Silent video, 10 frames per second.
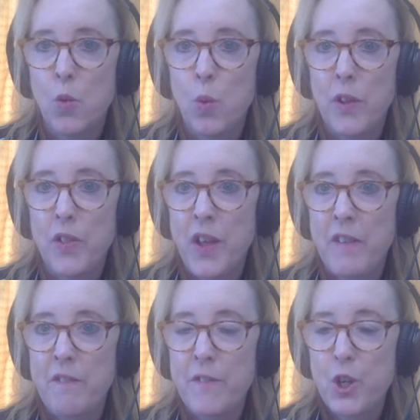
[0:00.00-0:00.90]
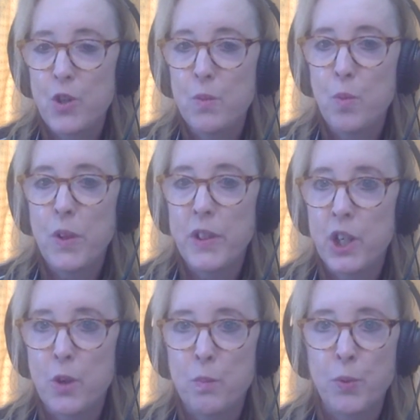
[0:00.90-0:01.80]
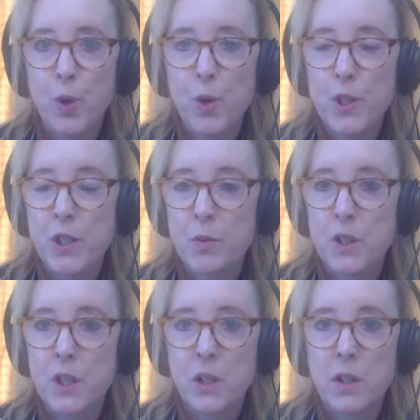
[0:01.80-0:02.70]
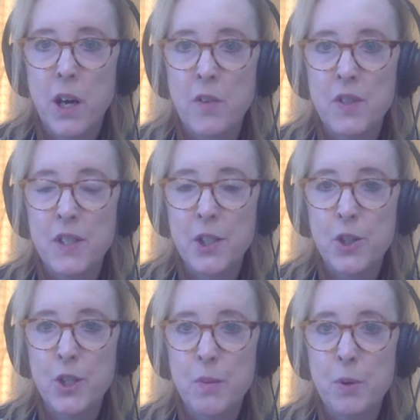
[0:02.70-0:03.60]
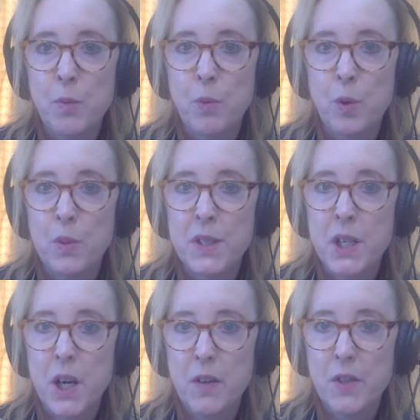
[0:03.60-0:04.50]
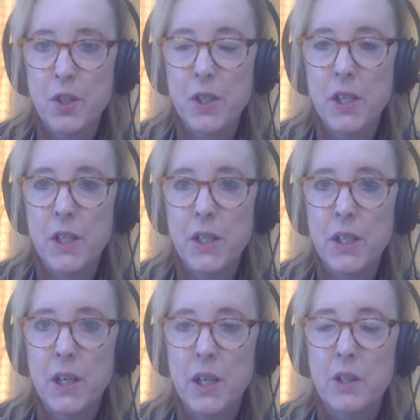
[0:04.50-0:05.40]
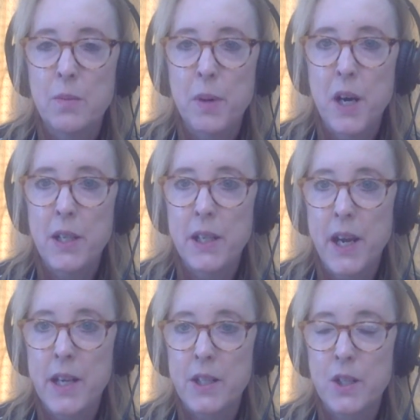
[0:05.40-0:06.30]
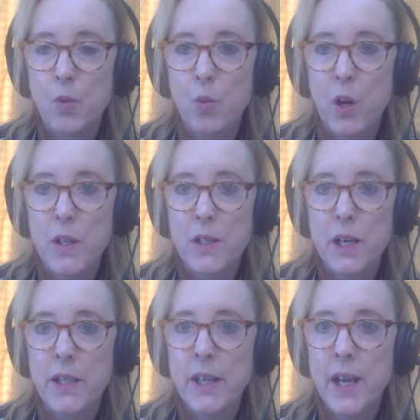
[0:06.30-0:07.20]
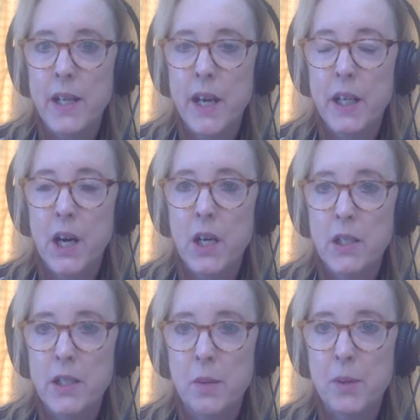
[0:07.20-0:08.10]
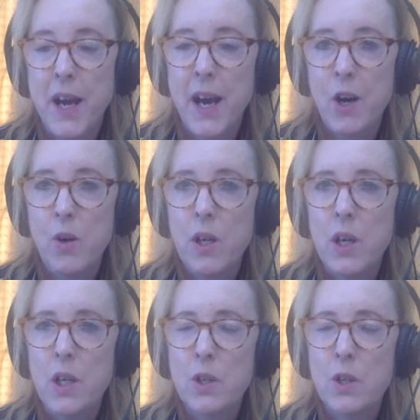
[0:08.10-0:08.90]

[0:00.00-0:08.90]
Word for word: with that firm, with their approach. There was a lot of synergy, but what was covered in the podcast was again that concept. How